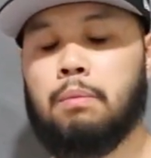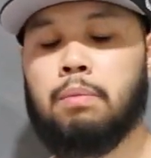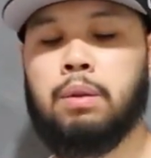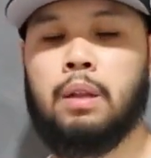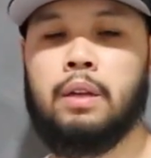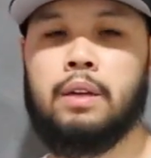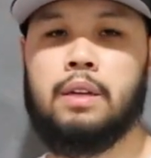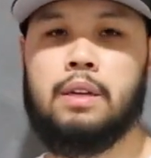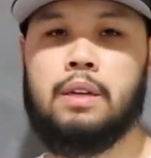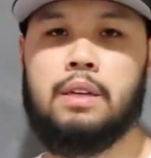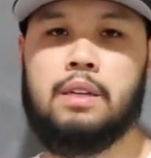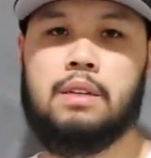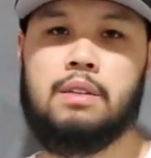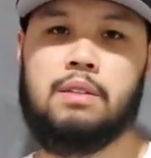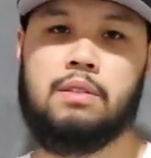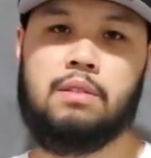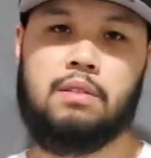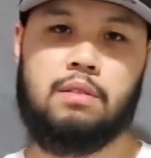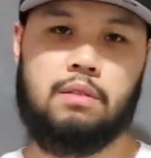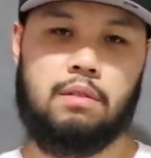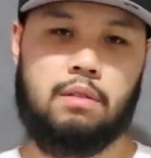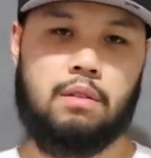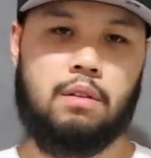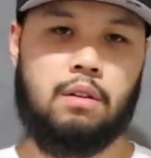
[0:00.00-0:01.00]

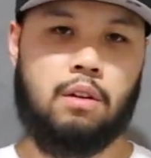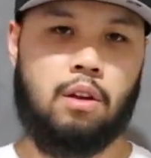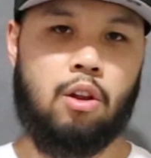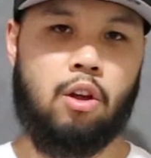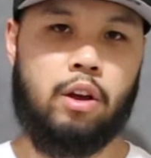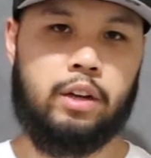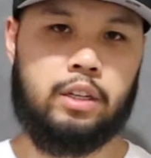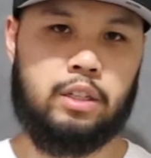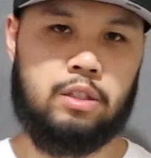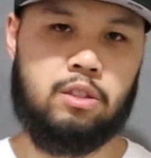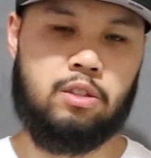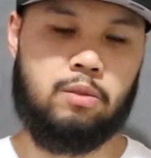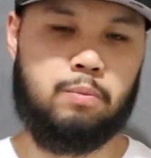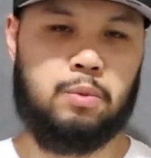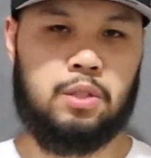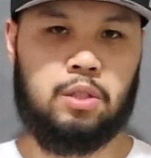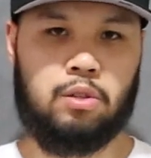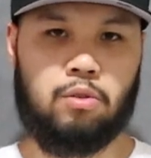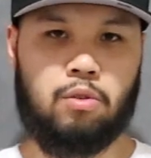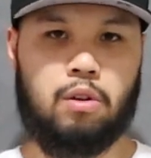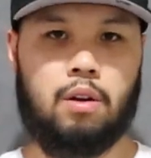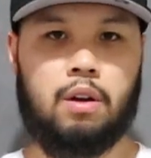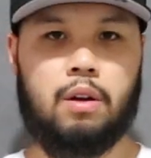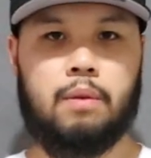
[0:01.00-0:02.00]
Please like and
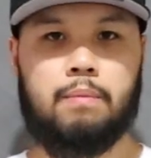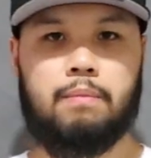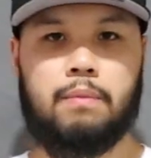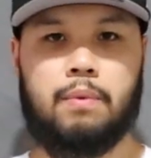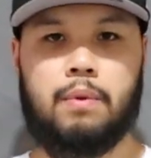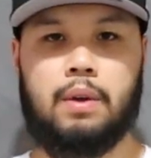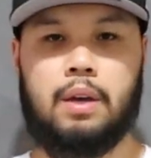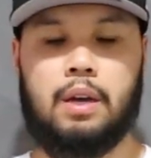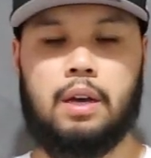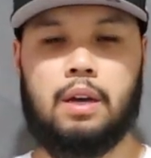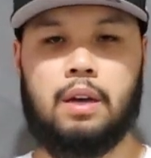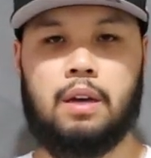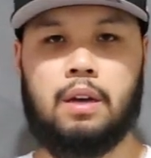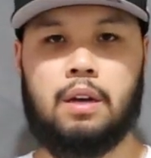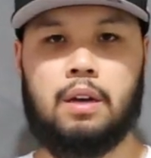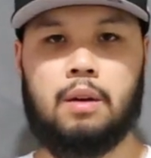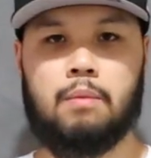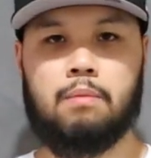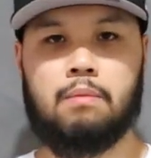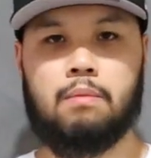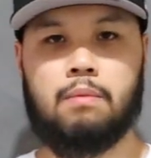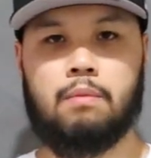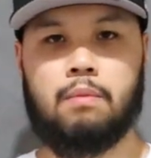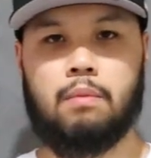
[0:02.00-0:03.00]
subscribe
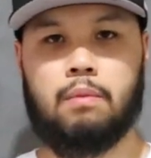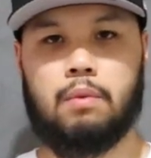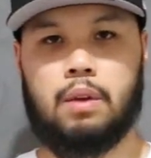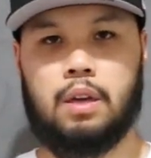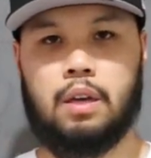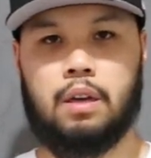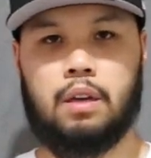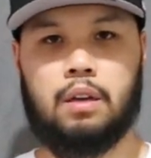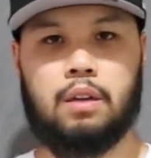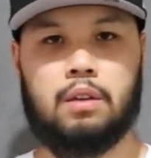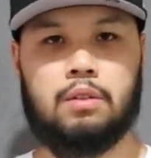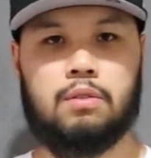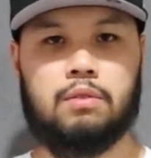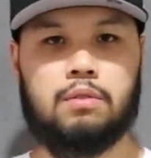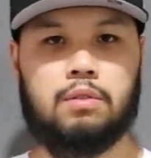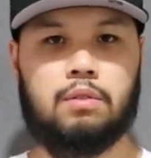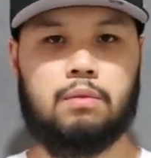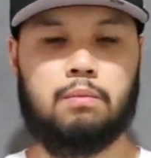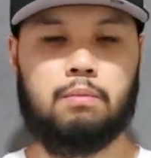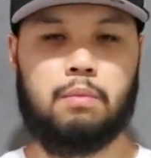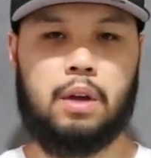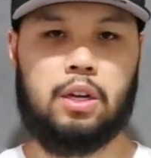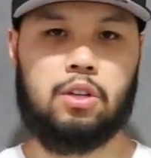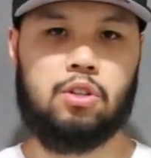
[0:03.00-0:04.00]
um,
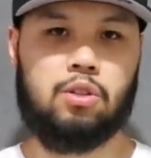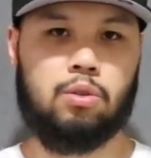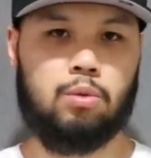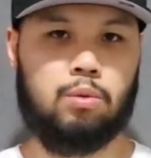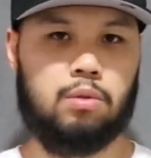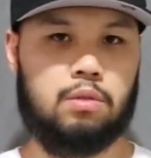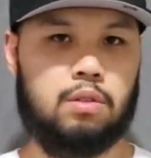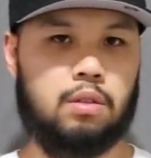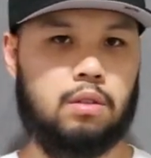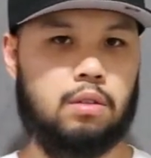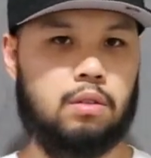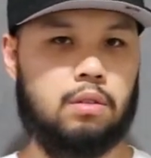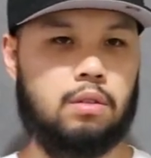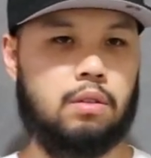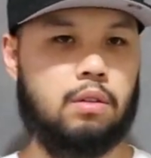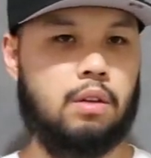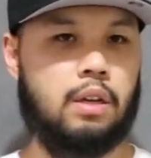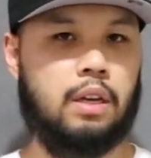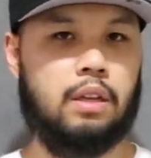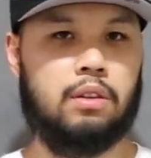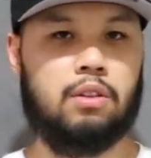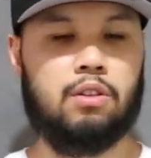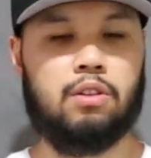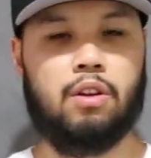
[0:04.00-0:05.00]
and make sure to
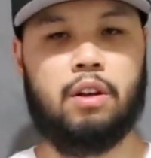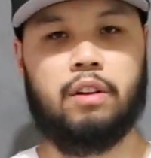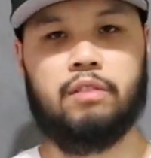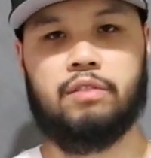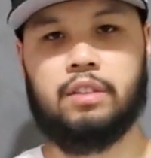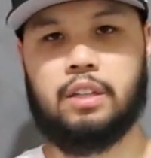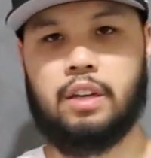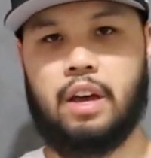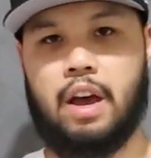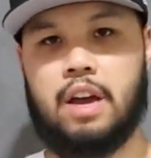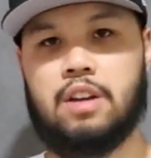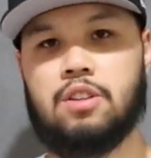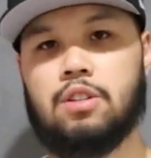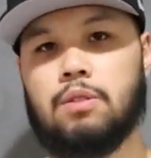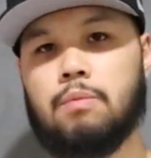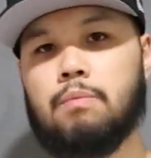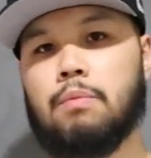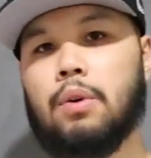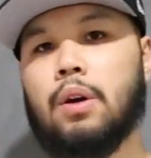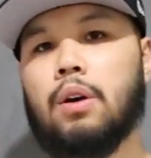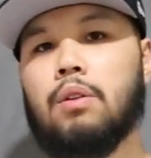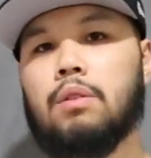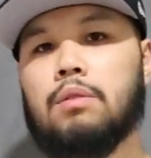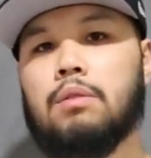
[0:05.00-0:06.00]
hit the
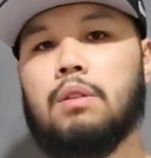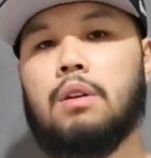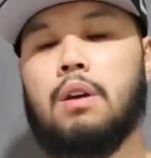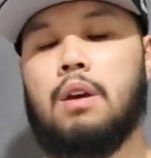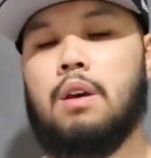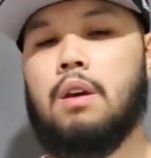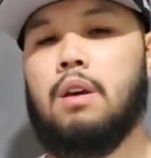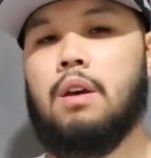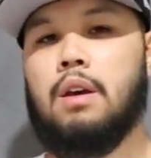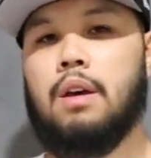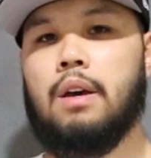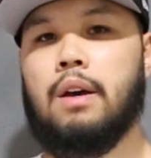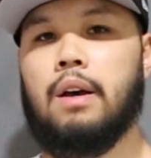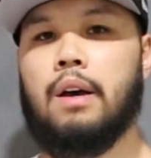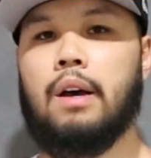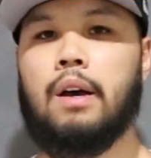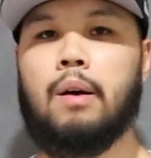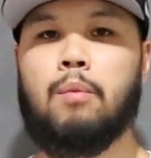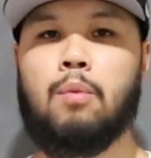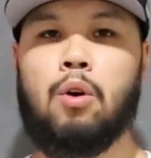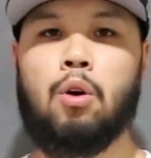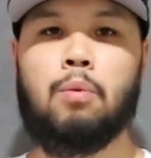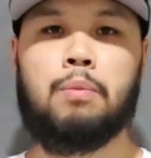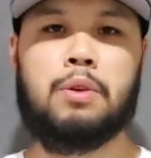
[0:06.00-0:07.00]
notification bell. Um,
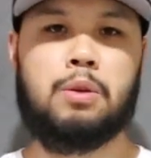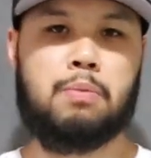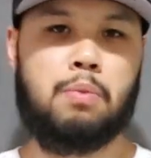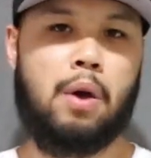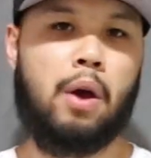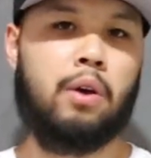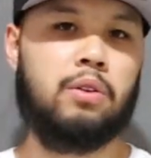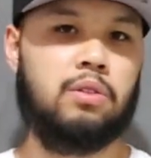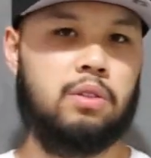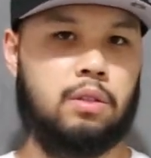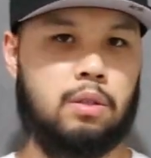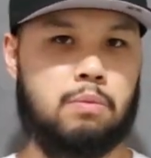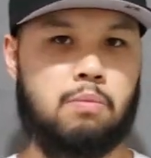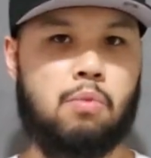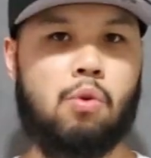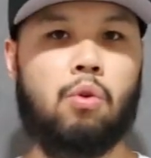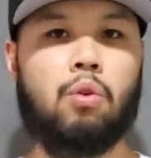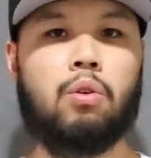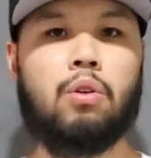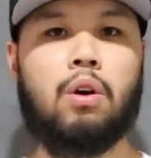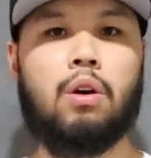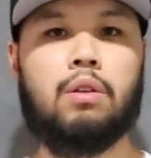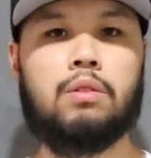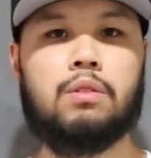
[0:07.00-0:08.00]
I'll be posting
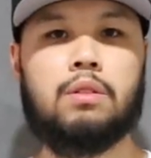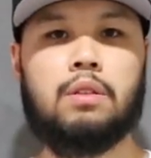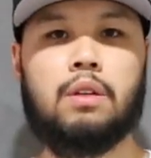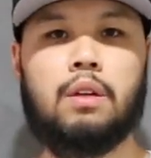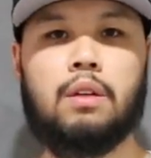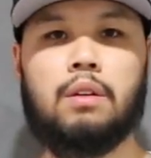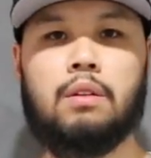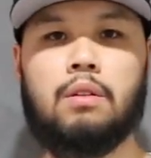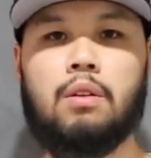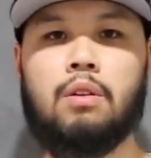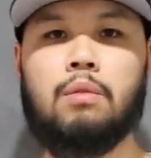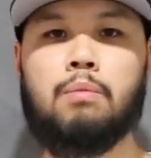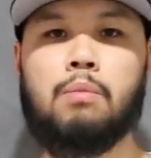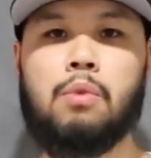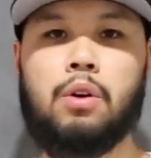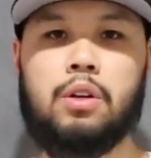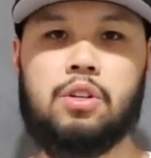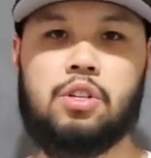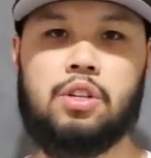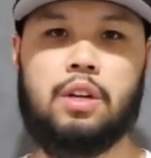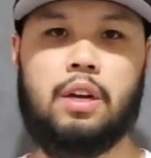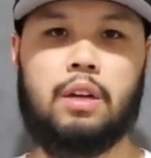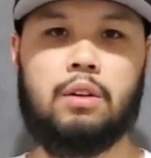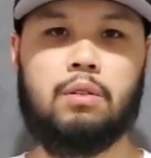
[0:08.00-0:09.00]
more content on my
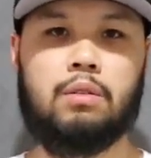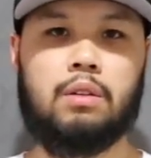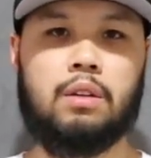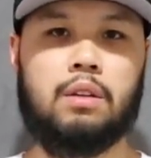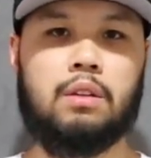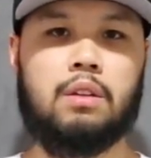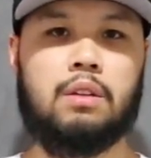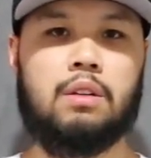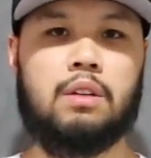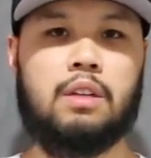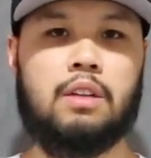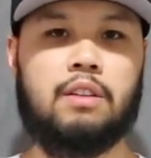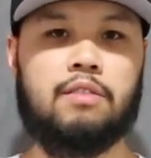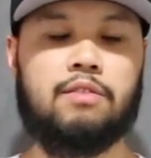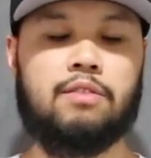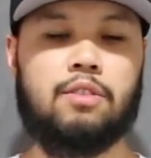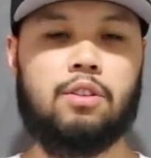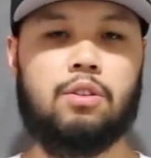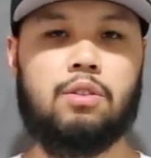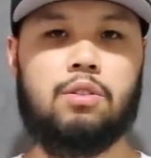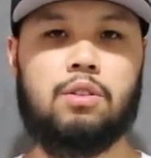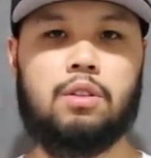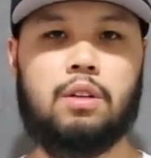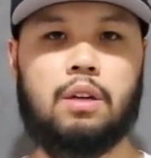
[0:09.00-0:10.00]
channel in the near
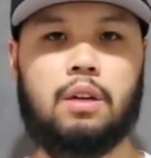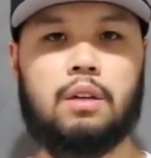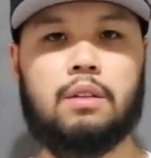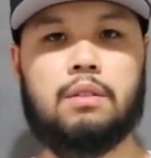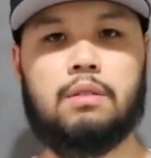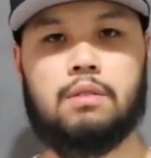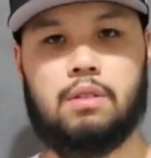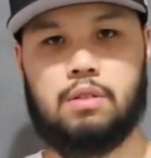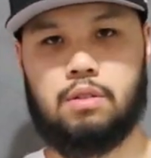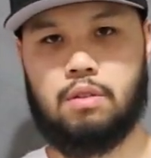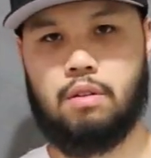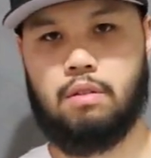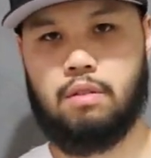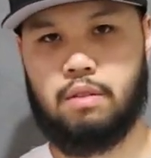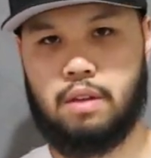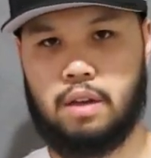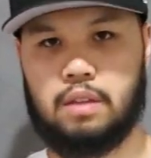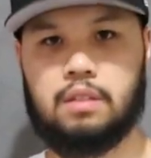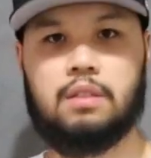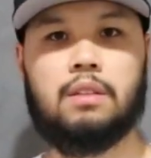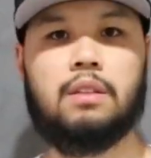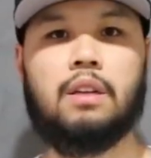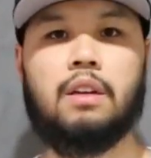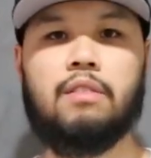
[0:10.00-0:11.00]
future. So
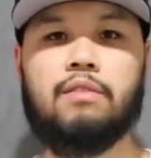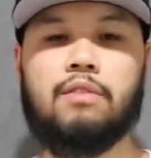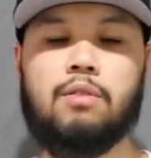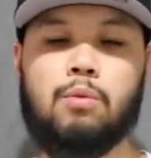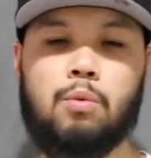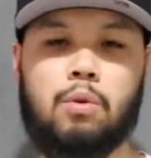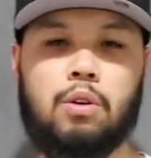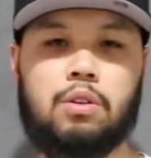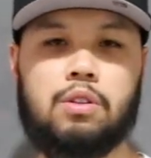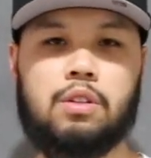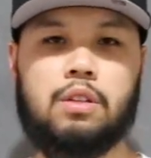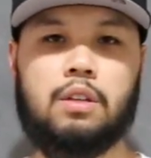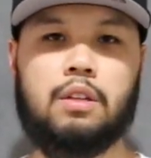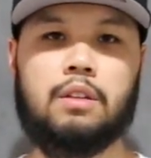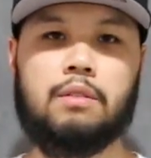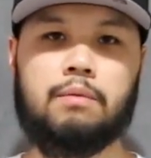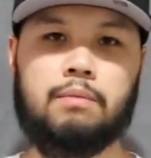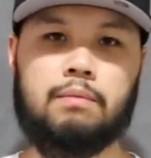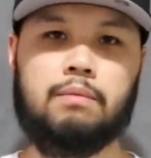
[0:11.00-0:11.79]
thanks again for watching.